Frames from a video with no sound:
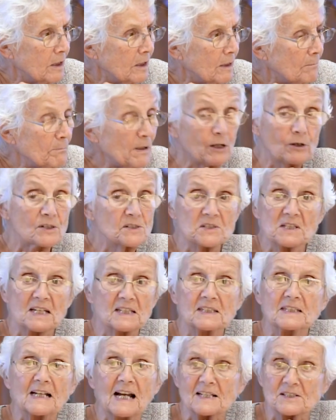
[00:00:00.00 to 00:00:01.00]
Because
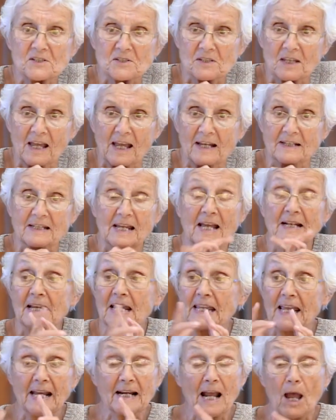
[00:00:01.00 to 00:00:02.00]
it does that. And
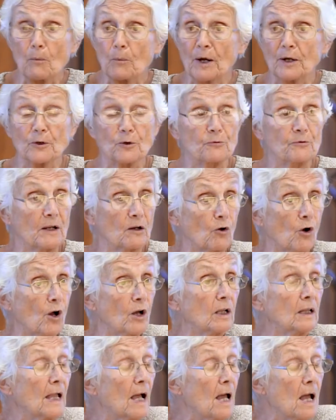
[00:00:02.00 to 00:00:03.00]
again, I want to
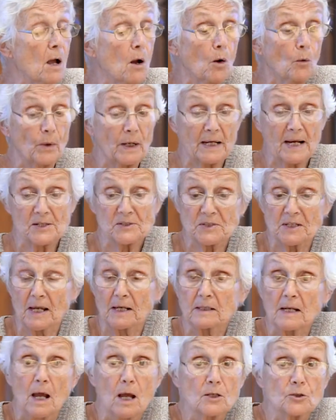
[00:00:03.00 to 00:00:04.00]
recall what I
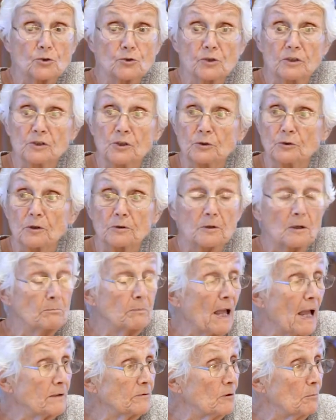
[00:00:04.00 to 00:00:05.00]
said,
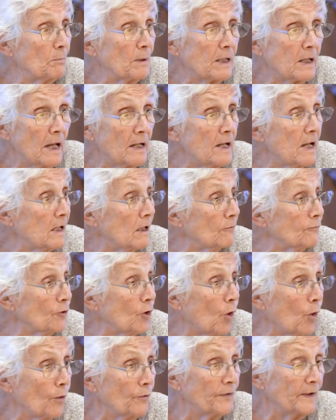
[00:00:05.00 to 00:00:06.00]
at the beginning of
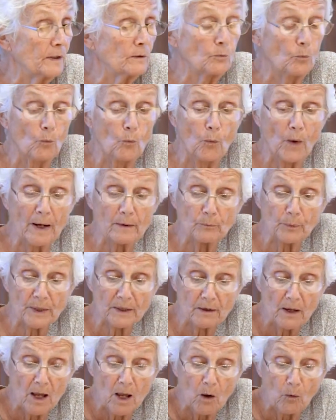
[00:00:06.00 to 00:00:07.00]
COVID,
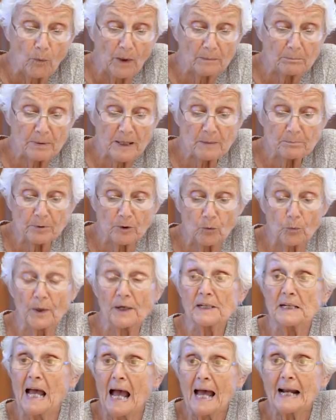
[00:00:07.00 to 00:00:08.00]
when people were
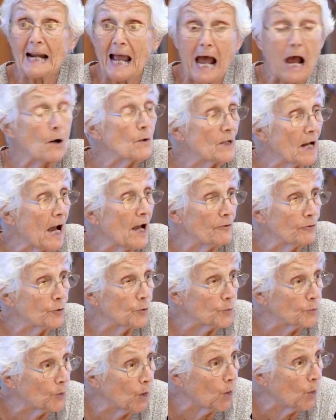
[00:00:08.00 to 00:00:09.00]
not out on the
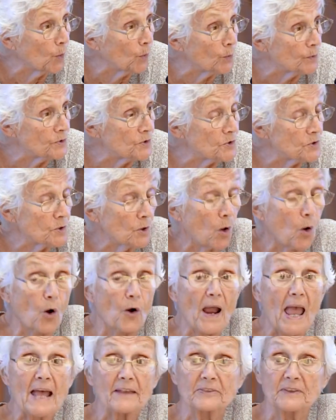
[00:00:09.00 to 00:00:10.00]
roads
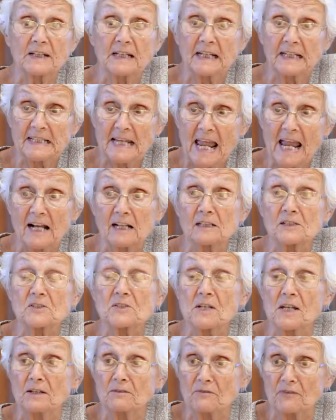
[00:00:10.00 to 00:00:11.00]
or at the canals
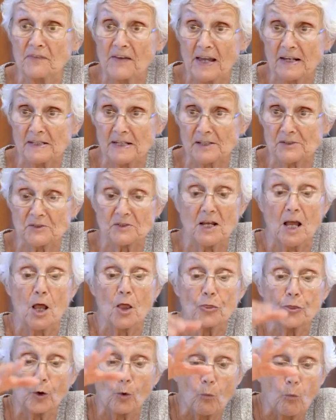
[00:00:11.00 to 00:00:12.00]
in Venice,
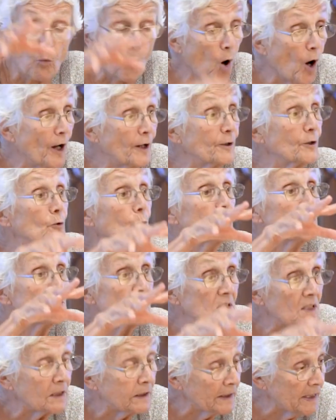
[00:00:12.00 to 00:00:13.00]
the water was
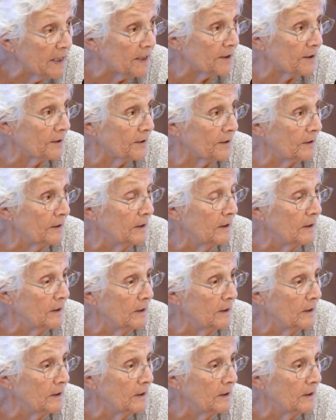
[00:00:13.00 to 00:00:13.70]
clear.